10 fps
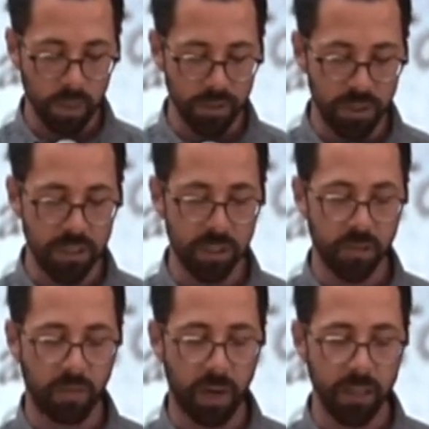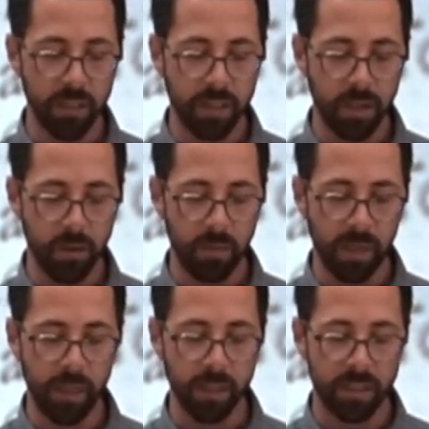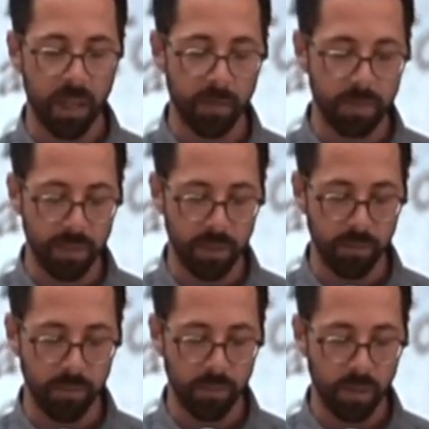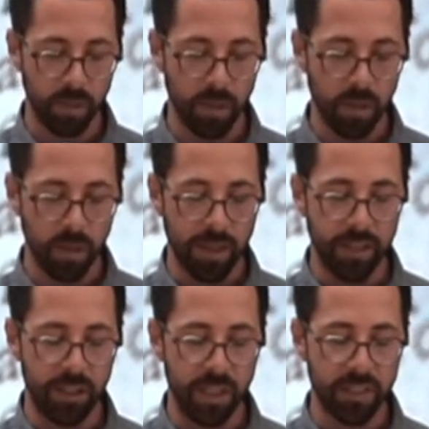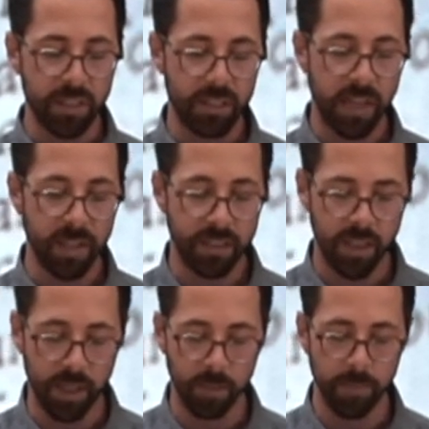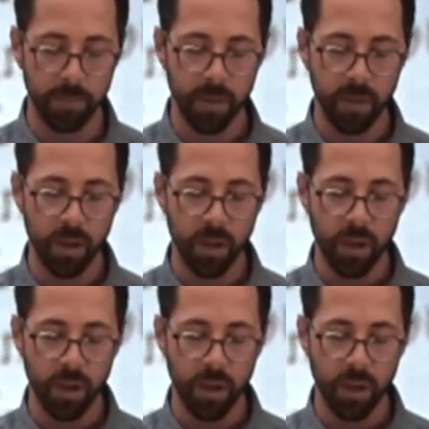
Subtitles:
Jesus finds him and accepts him. And Jesus said to him,